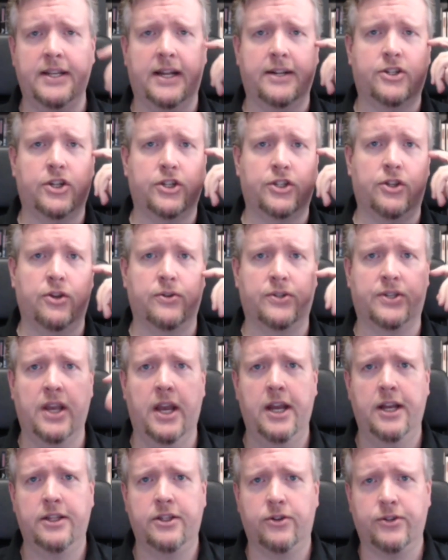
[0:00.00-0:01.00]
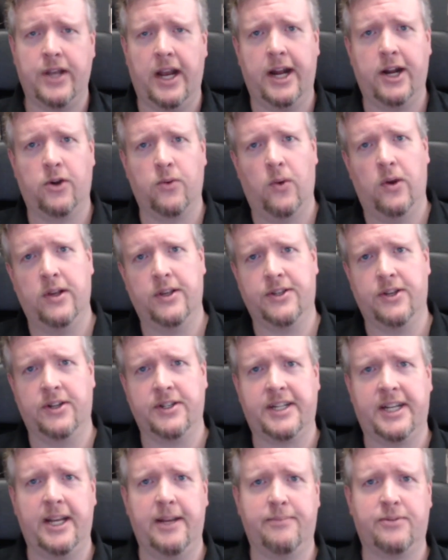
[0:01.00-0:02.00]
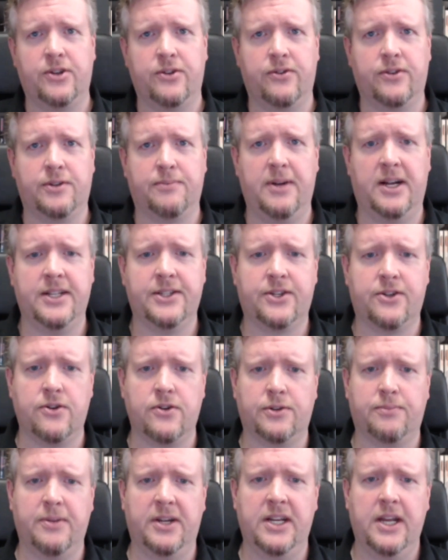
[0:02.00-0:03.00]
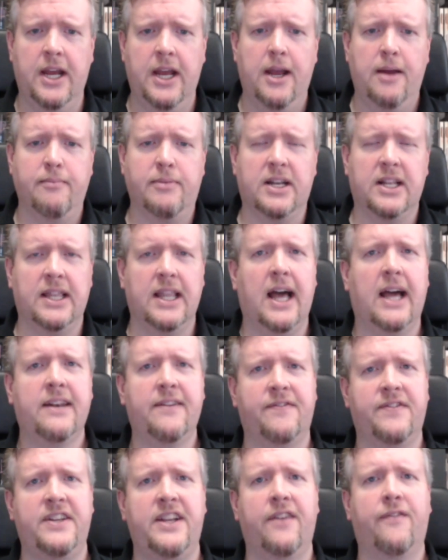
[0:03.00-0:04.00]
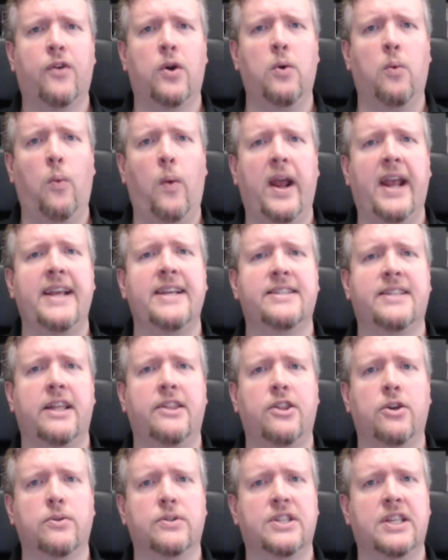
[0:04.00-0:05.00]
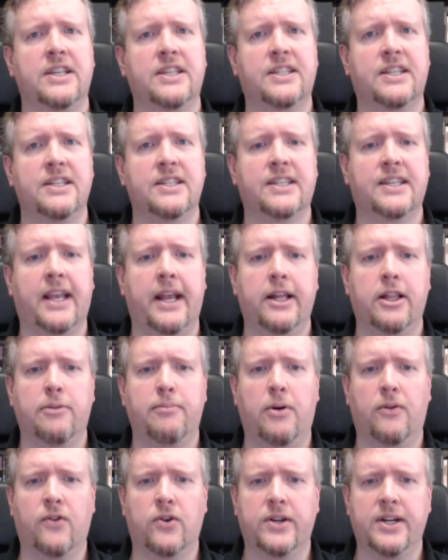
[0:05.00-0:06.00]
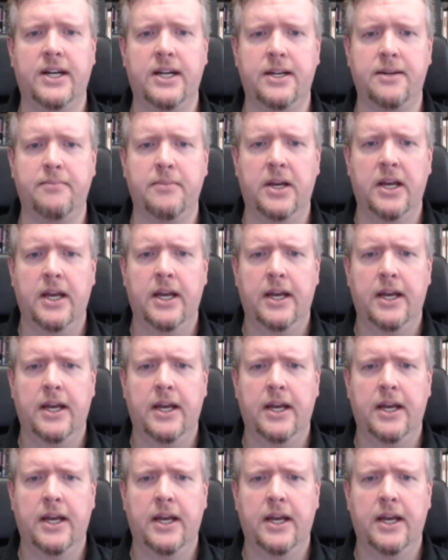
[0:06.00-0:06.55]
Not just those iron walls on keeps or those monsters, but a lot of different ways that those things can scale up over time.